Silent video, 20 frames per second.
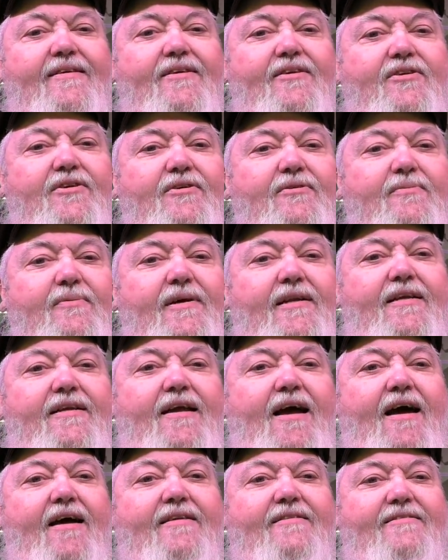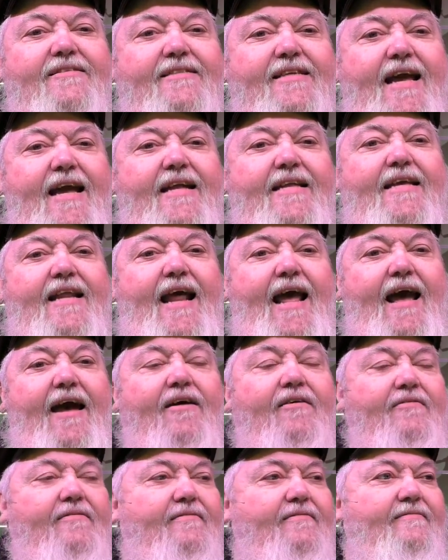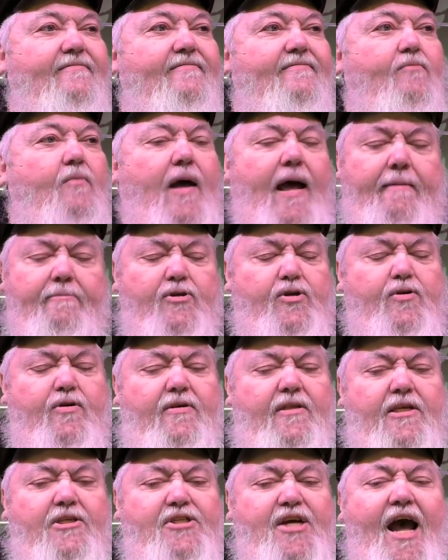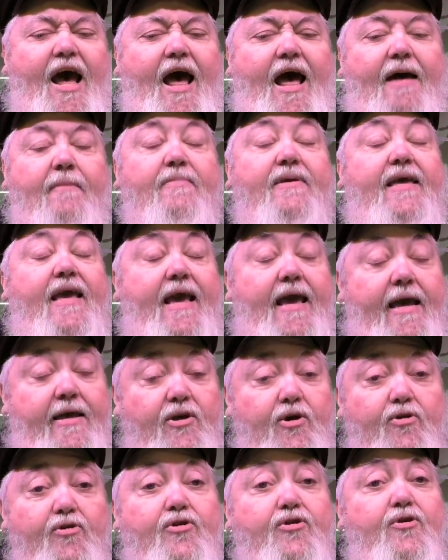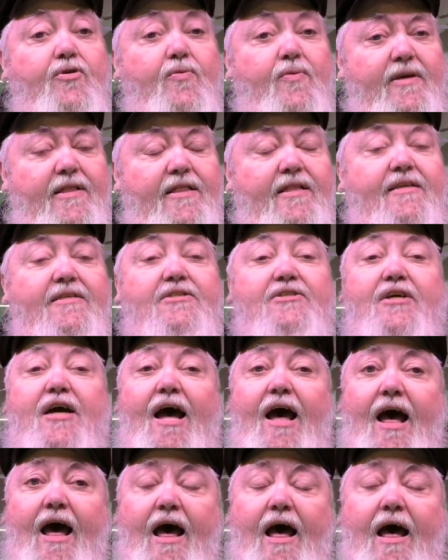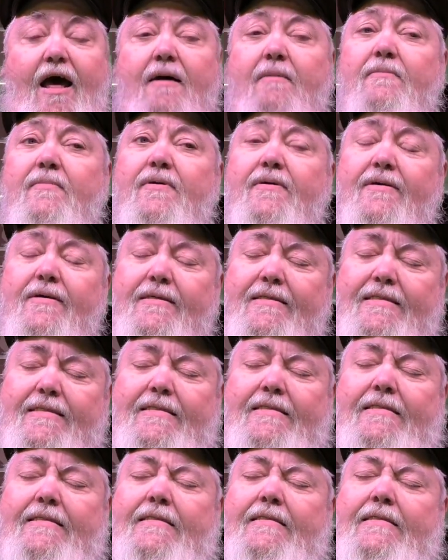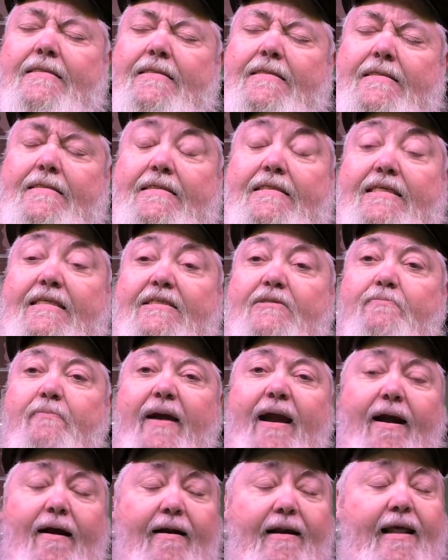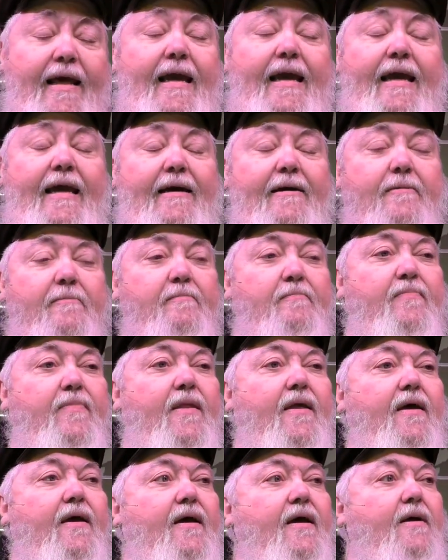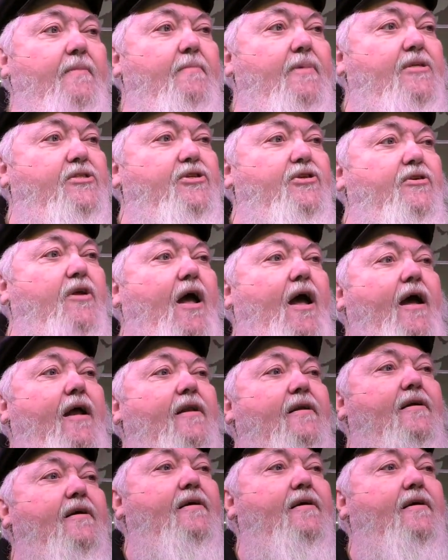you're really not standing out Am doing the job? Yeah, you're doing the job, just barely, but you're not